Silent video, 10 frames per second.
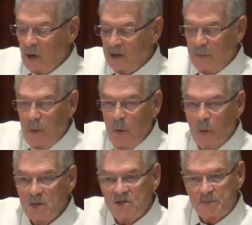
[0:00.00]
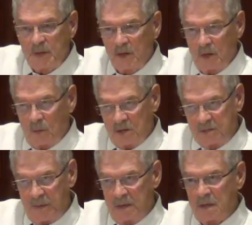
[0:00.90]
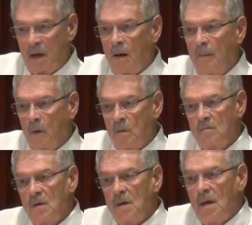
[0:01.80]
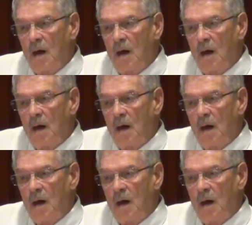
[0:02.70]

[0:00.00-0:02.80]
are the poor in spirit, which meant the humble.